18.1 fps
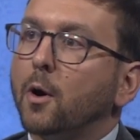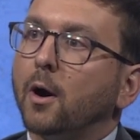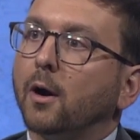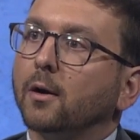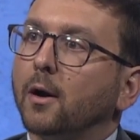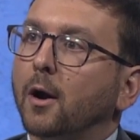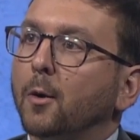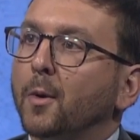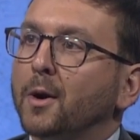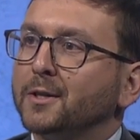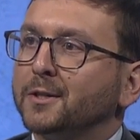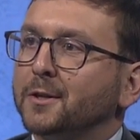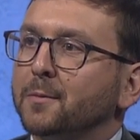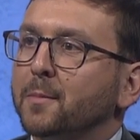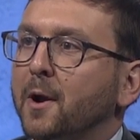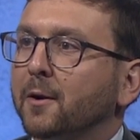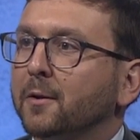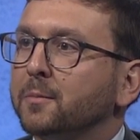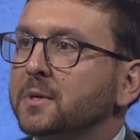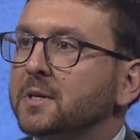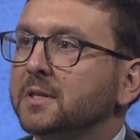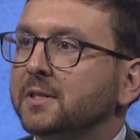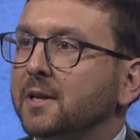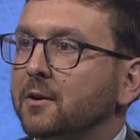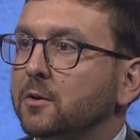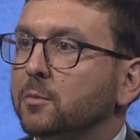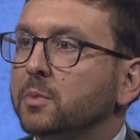our Western Maryland piece
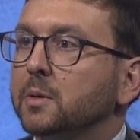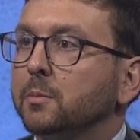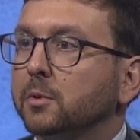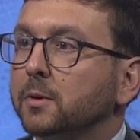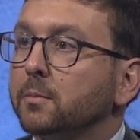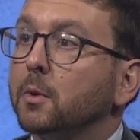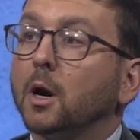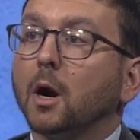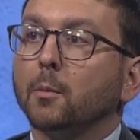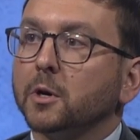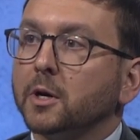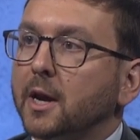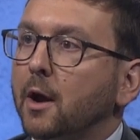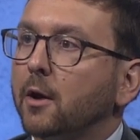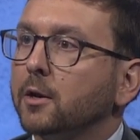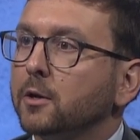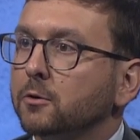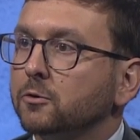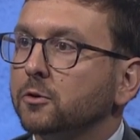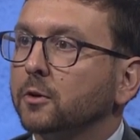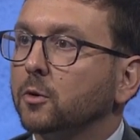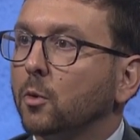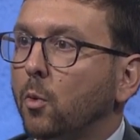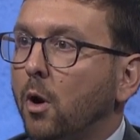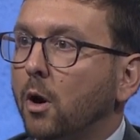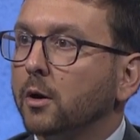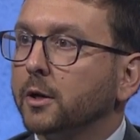down to people in Montgomery County who drink the
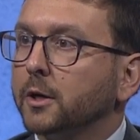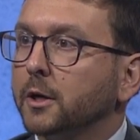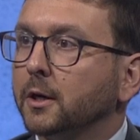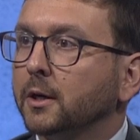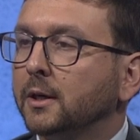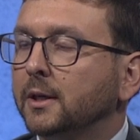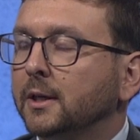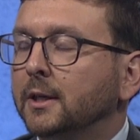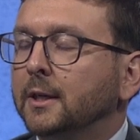water here.